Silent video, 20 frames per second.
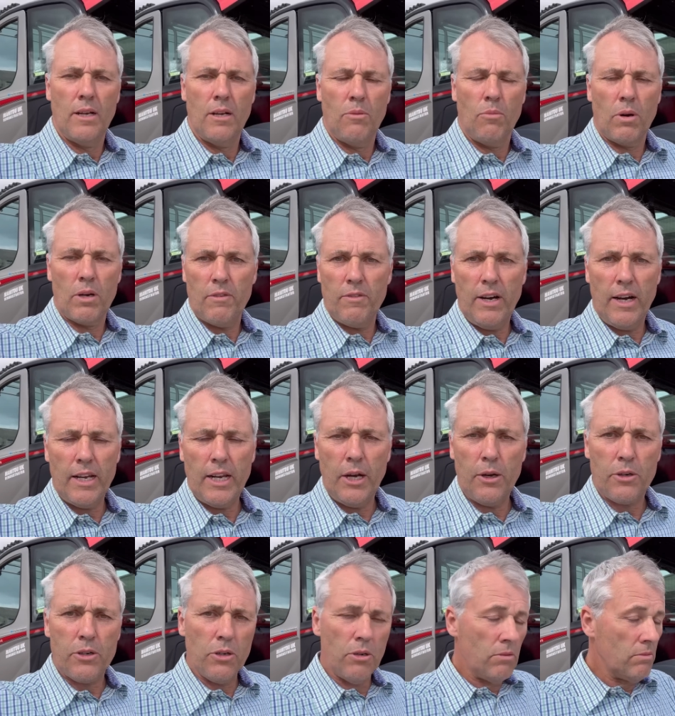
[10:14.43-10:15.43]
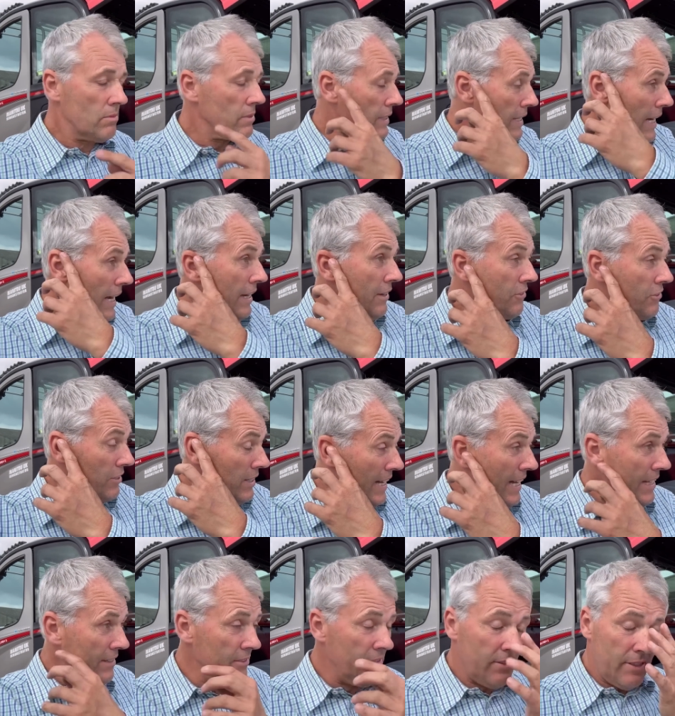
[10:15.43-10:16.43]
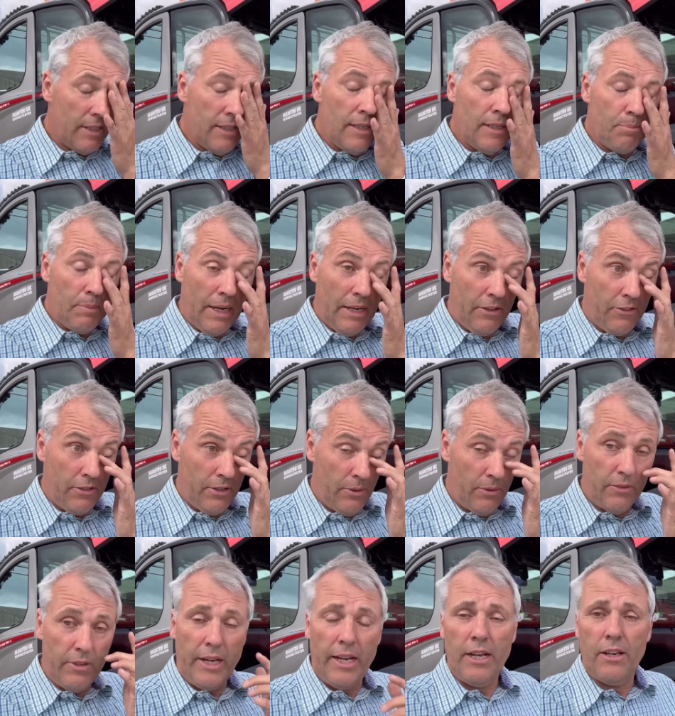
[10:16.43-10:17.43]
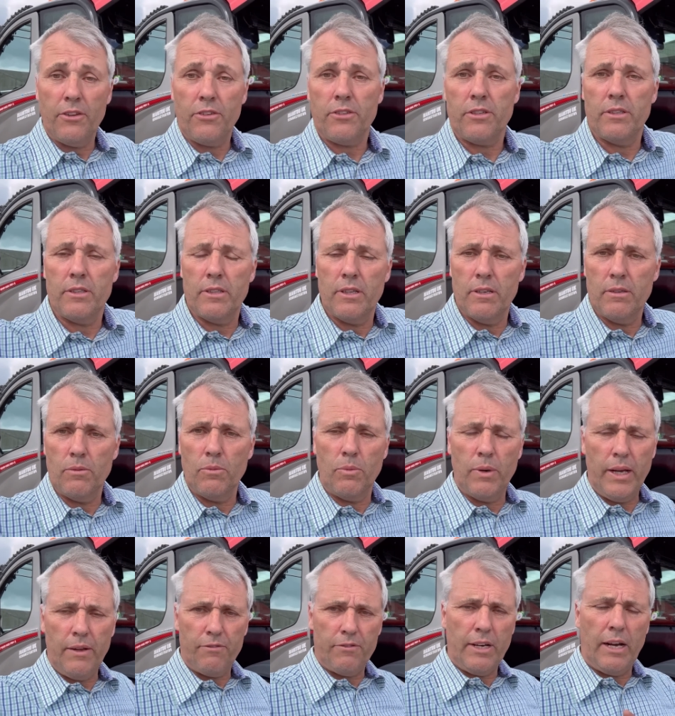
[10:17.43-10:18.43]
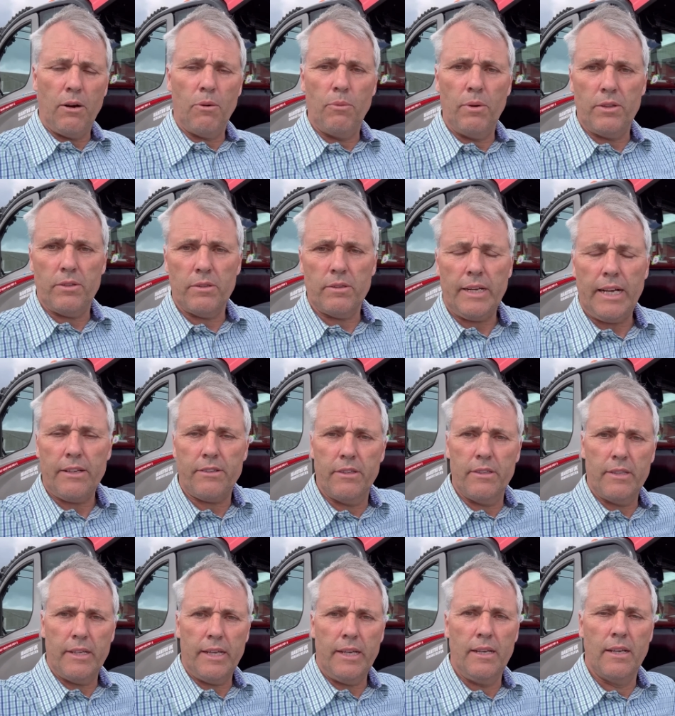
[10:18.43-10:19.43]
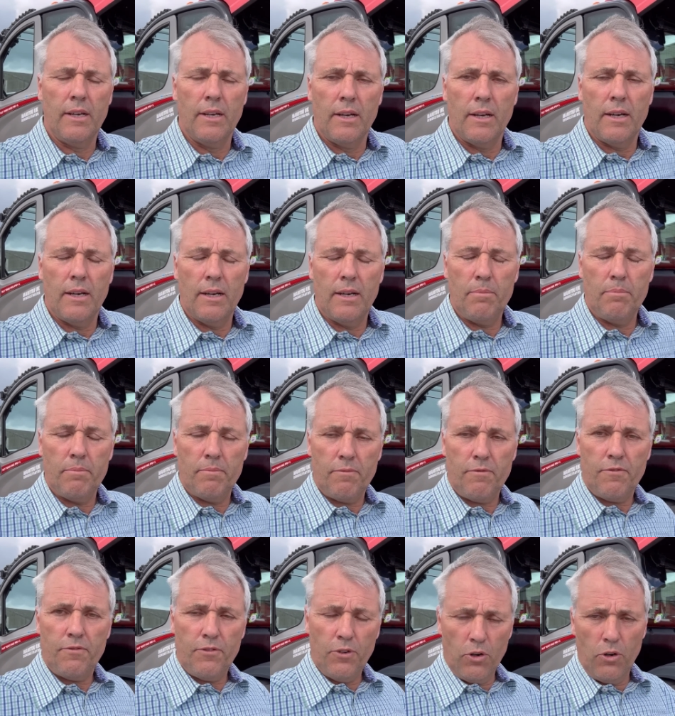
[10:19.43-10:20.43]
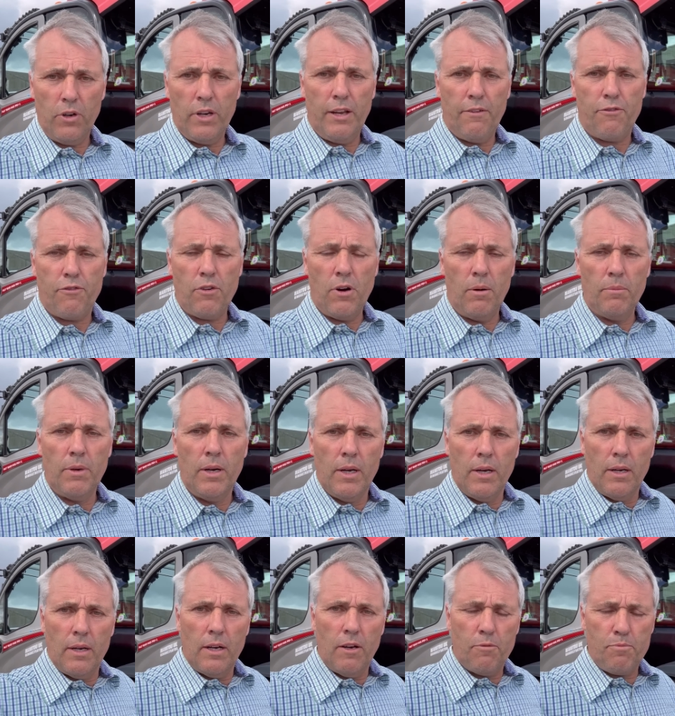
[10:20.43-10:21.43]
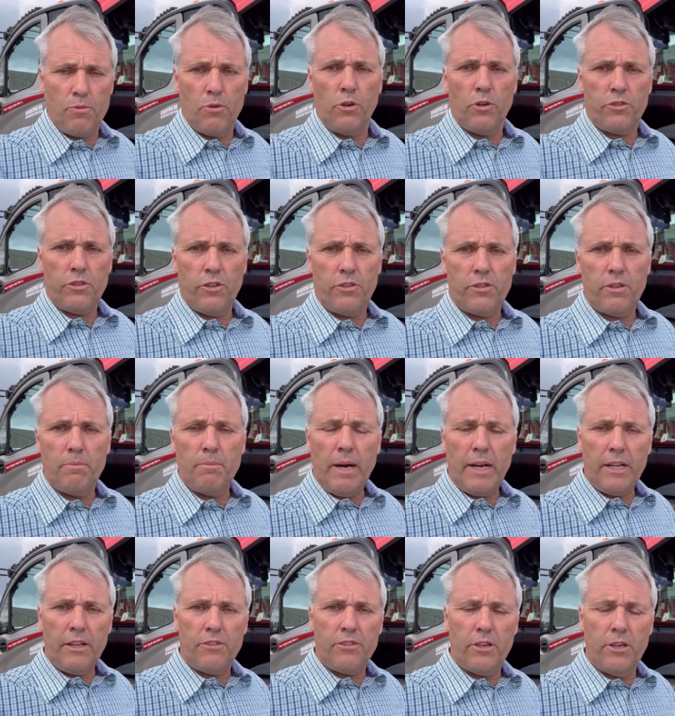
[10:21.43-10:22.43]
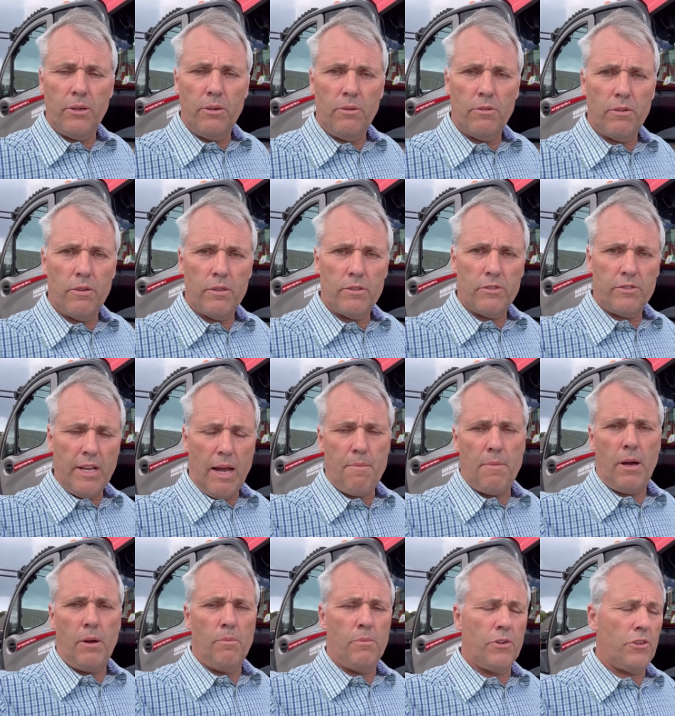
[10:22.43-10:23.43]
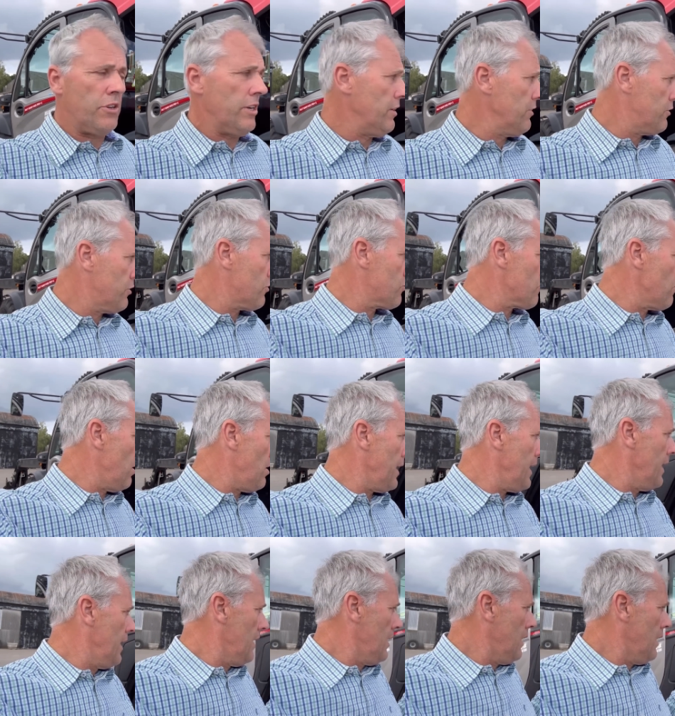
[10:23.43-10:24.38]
one of our local case and uh, Manitou dealers that we've dealt with and getting the um, forklift from have brought us a Manitou demo machine to try